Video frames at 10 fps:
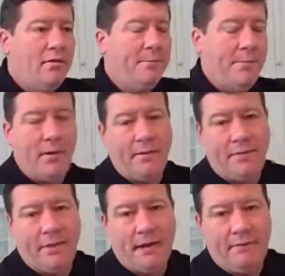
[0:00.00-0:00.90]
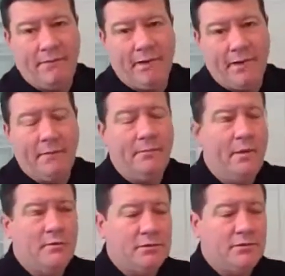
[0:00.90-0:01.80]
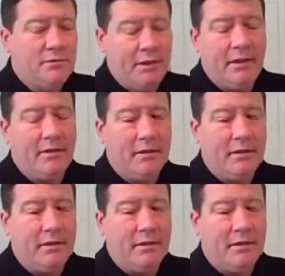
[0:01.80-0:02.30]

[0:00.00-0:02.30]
the part that I find most intriguing